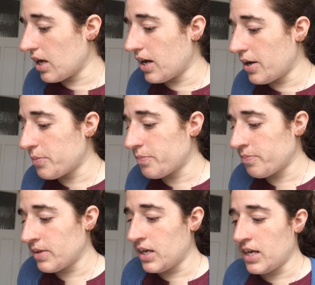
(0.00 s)

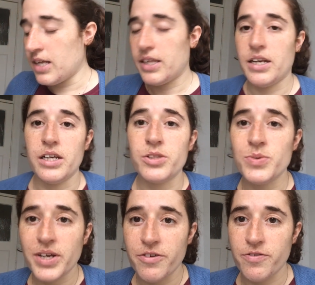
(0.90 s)
The next
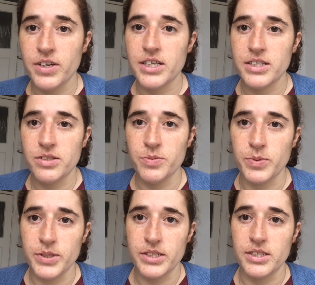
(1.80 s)
one I finished
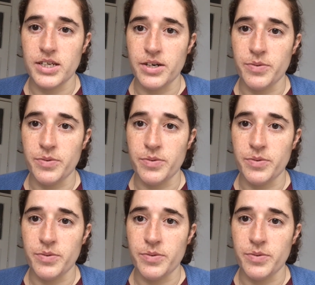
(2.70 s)
was